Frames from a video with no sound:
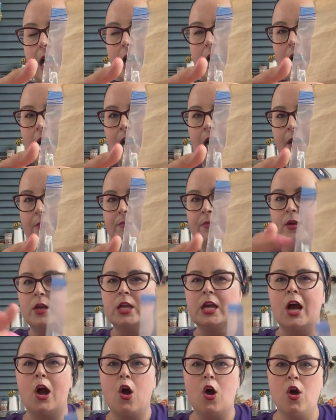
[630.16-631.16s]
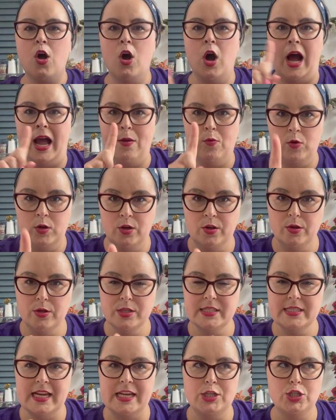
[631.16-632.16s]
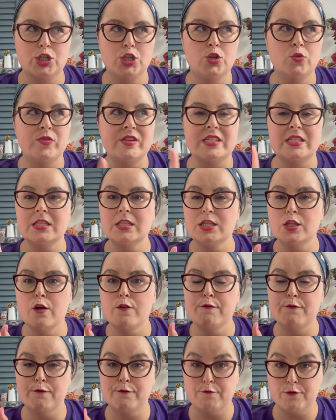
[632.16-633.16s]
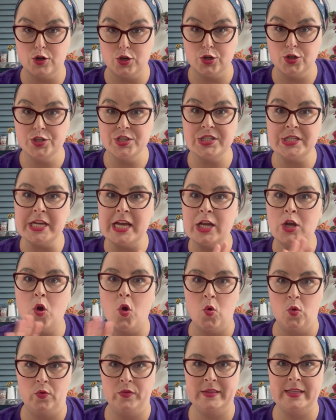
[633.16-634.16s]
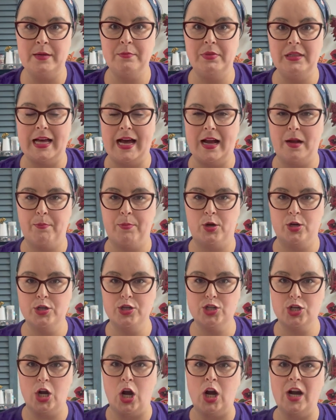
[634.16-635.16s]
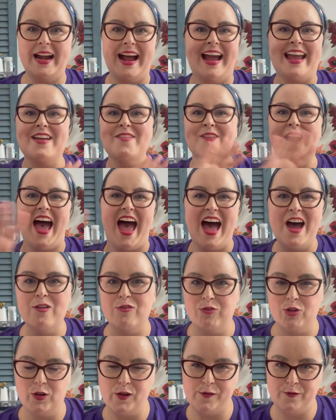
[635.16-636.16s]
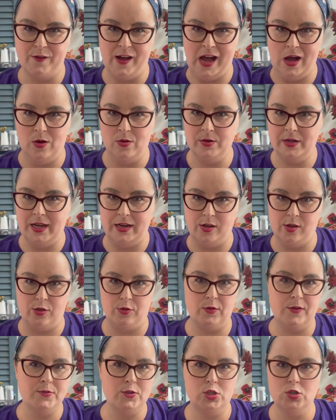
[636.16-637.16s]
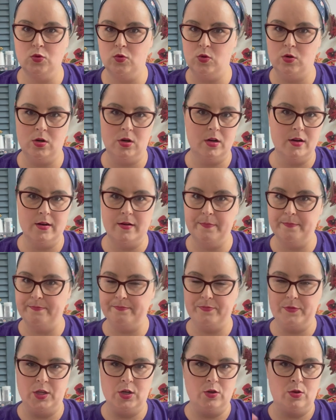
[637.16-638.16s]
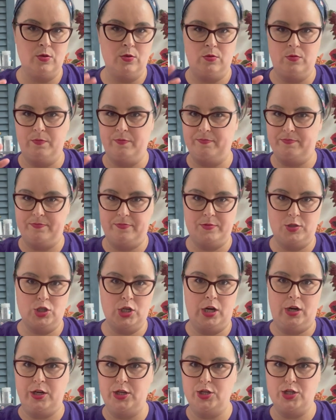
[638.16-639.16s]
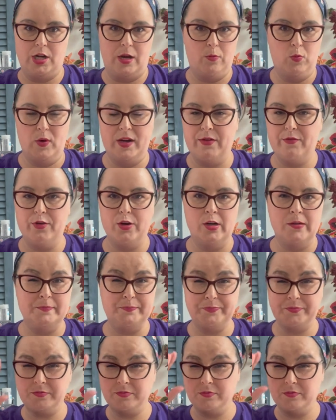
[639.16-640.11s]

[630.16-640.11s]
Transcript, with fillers: Um, I will say too, this is the first and only Blackbird chart I have ever found at a thrift store, you know, charity shop, whatever,